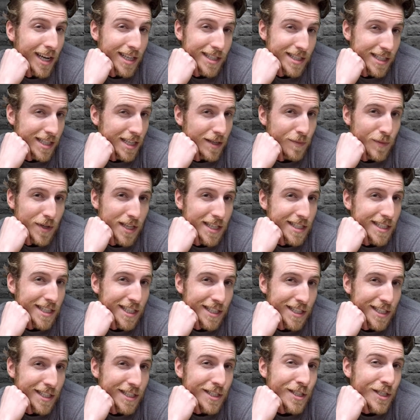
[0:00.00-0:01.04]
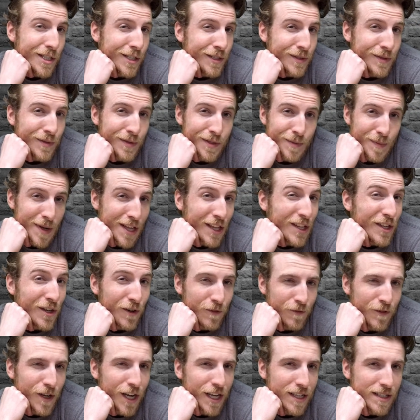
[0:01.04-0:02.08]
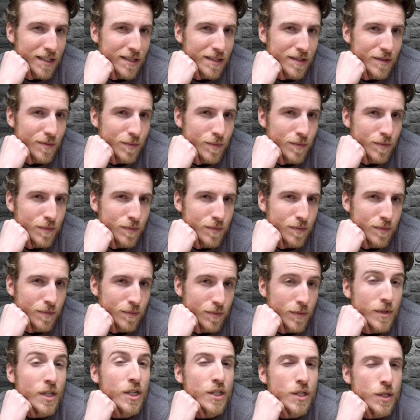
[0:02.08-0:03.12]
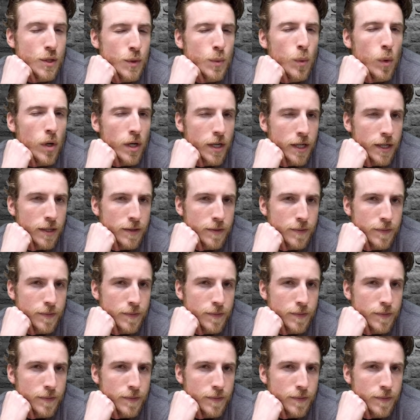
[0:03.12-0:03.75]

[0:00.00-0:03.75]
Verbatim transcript: to get me addicted to smelling your face? Because it's working.